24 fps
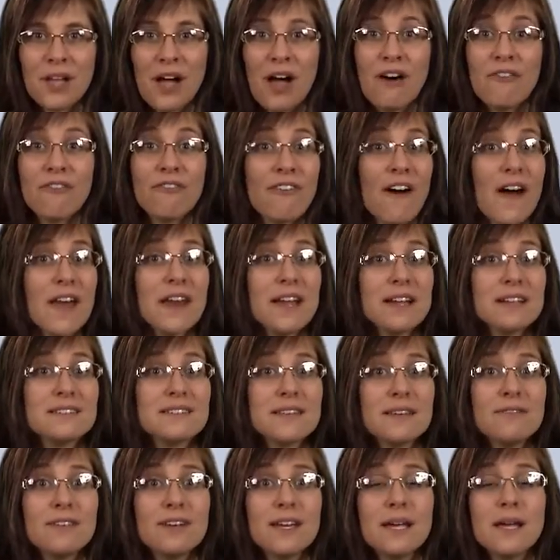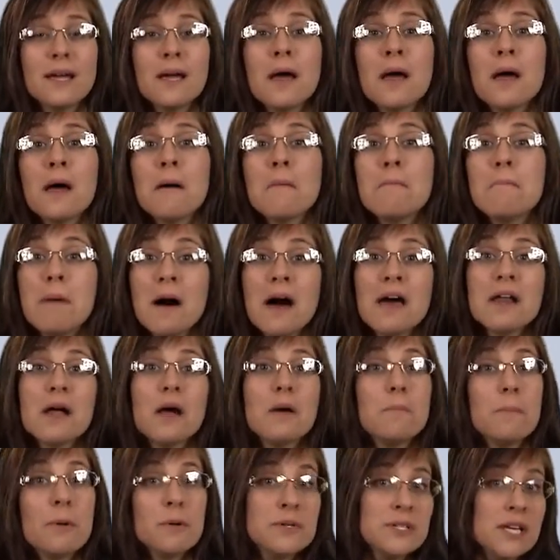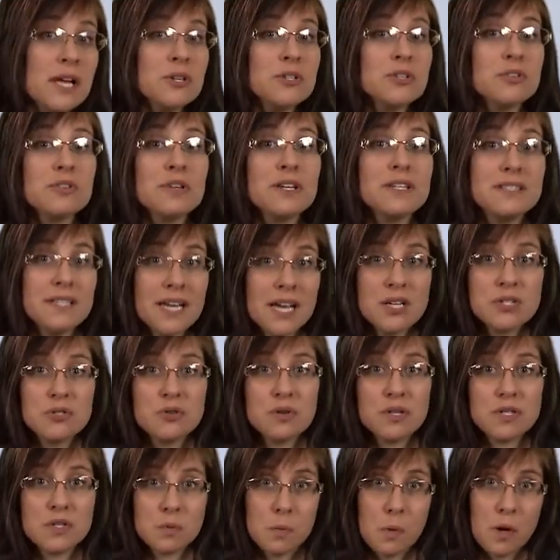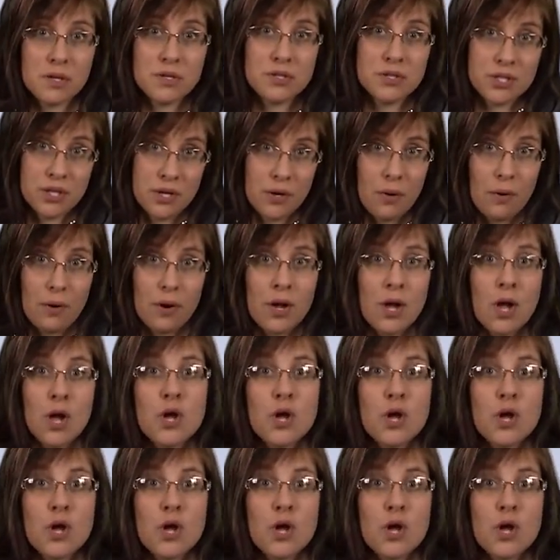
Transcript: A fun activity, but a potentially dangerous one too.